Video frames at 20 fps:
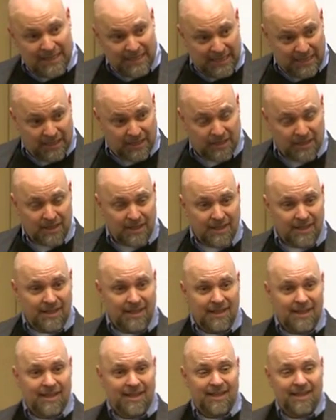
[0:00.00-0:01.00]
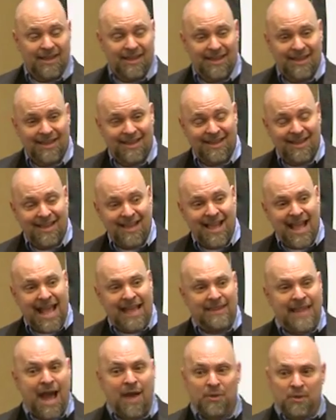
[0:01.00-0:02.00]
here,
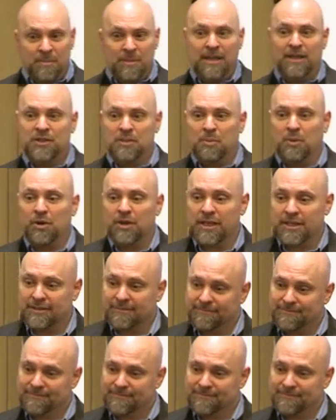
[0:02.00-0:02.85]
and now they're being deported.